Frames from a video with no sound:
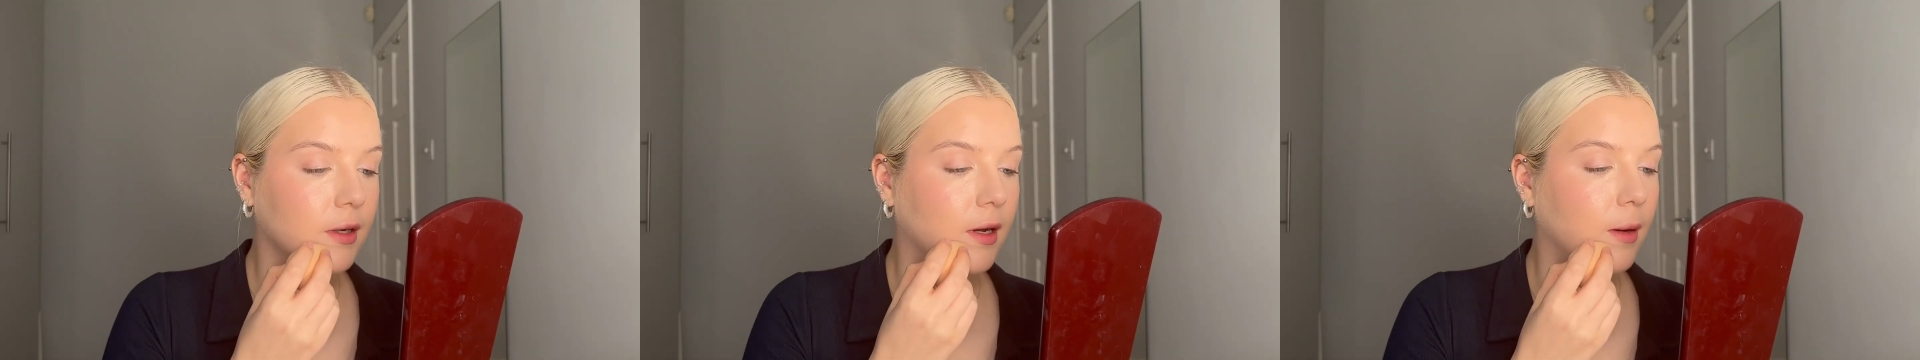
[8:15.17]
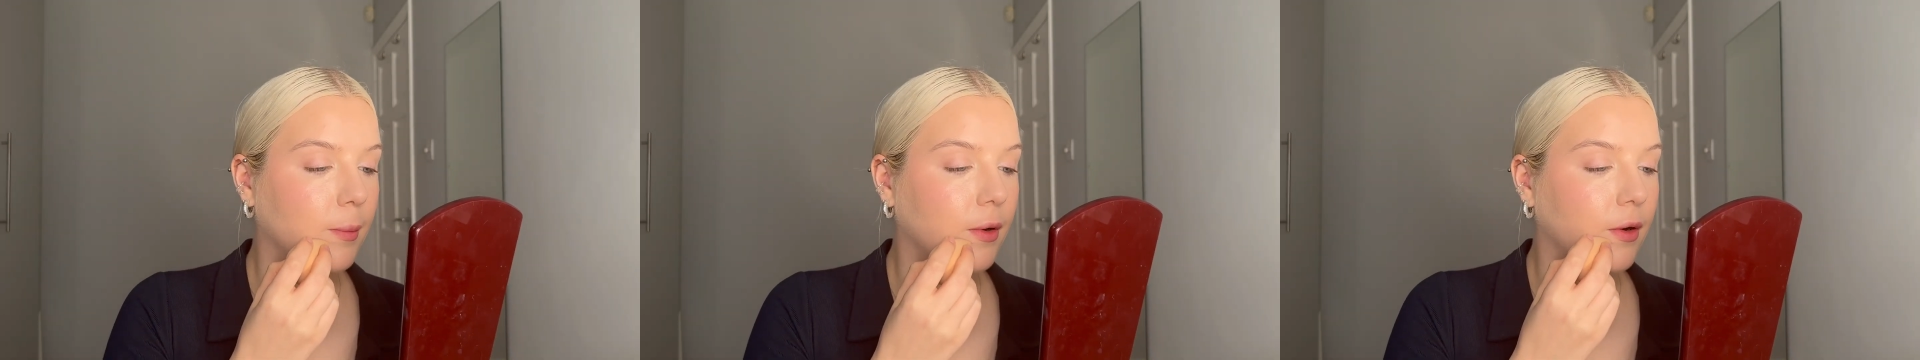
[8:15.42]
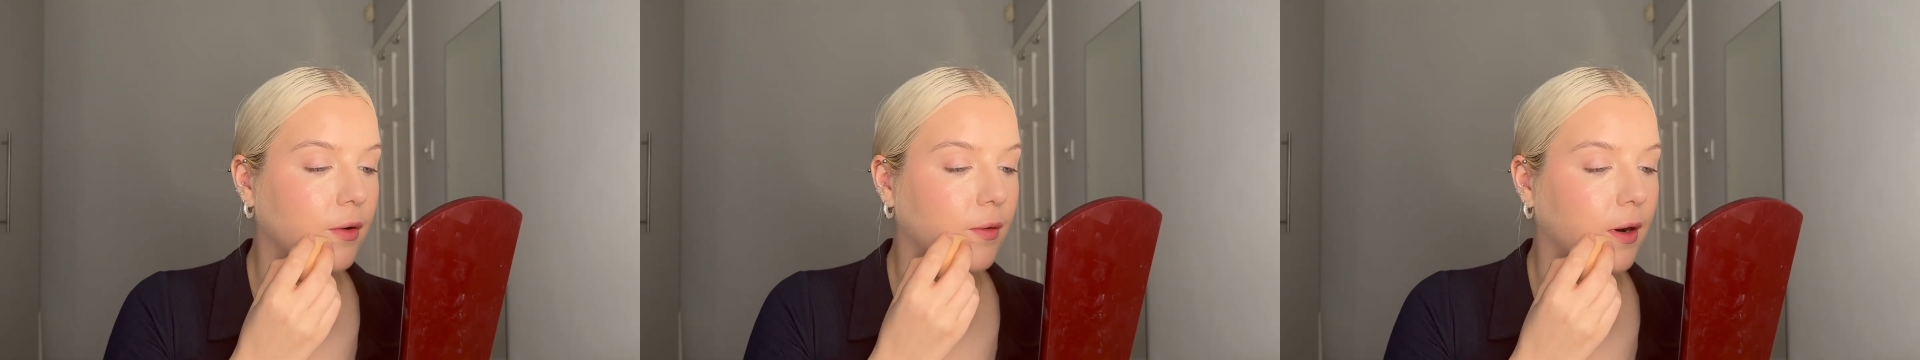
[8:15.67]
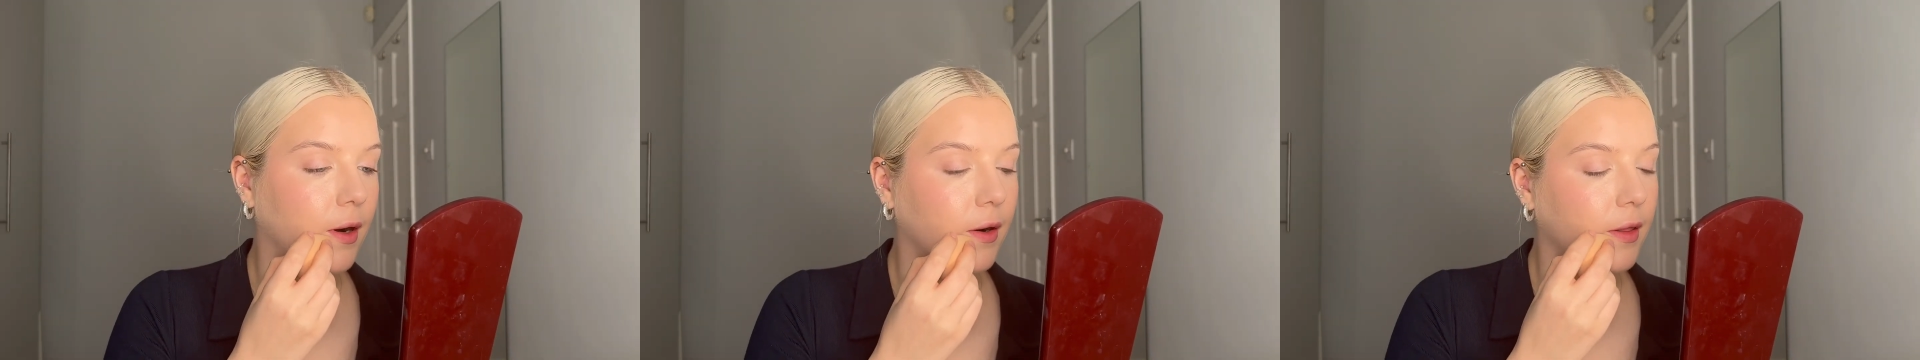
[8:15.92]
tap
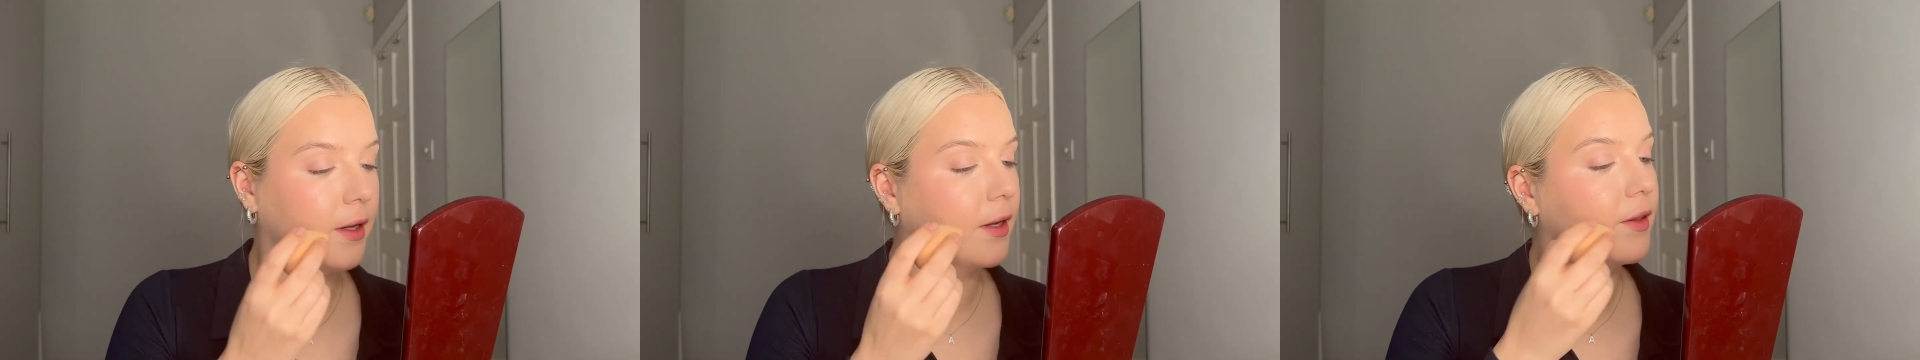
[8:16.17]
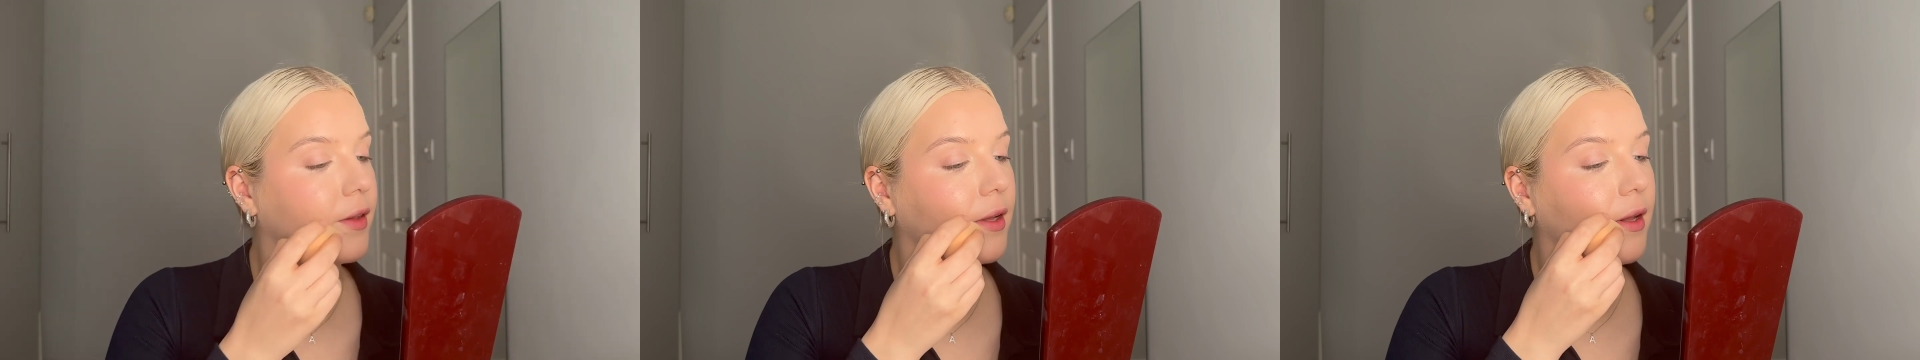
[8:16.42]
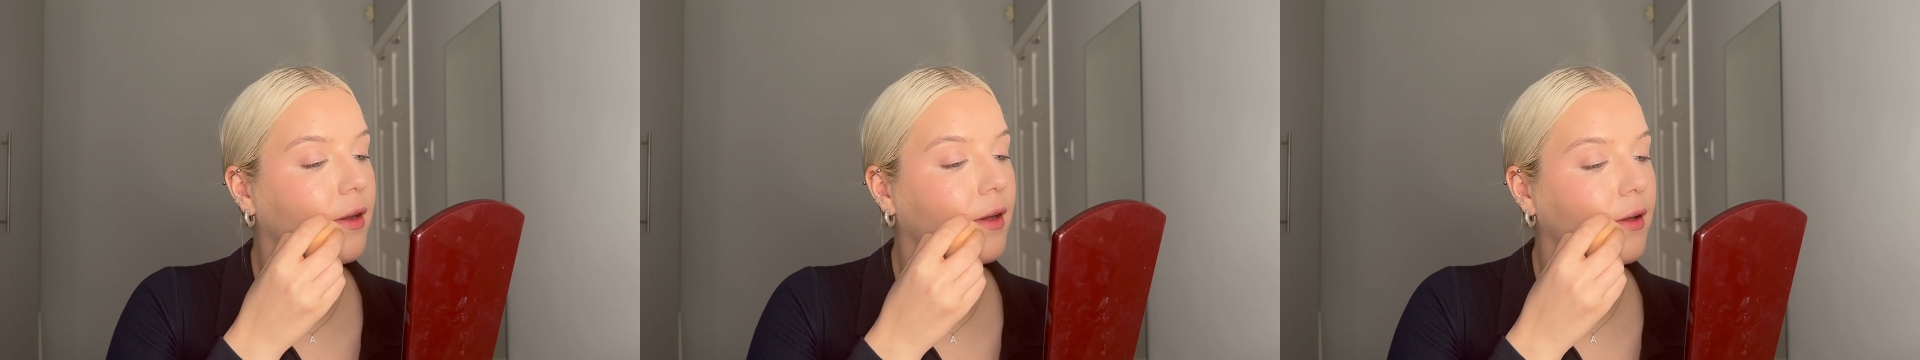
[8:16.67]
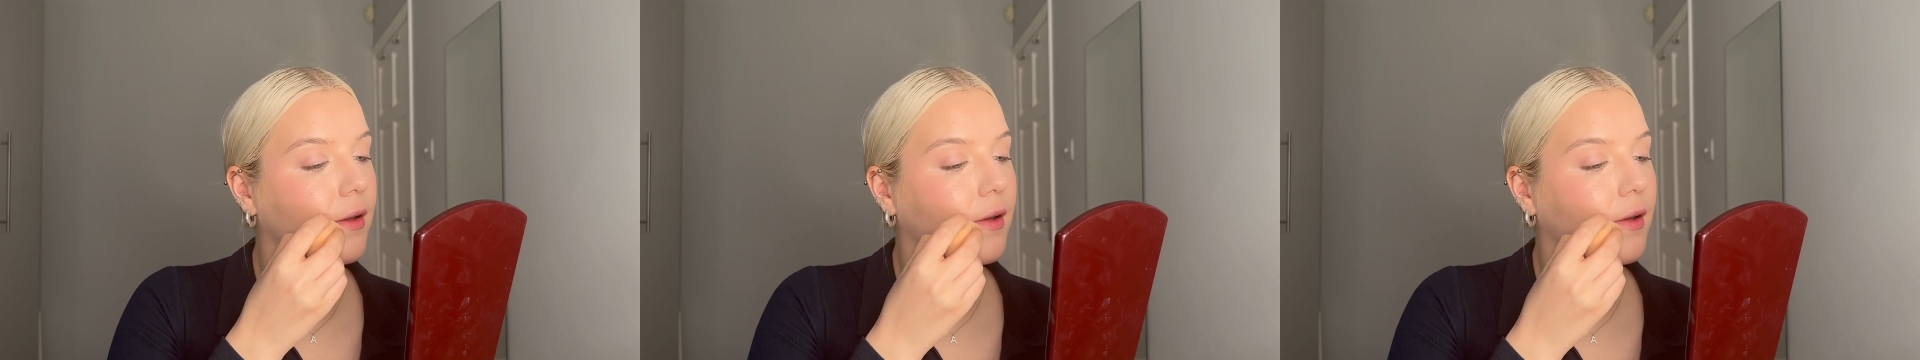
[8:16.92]
around the concealer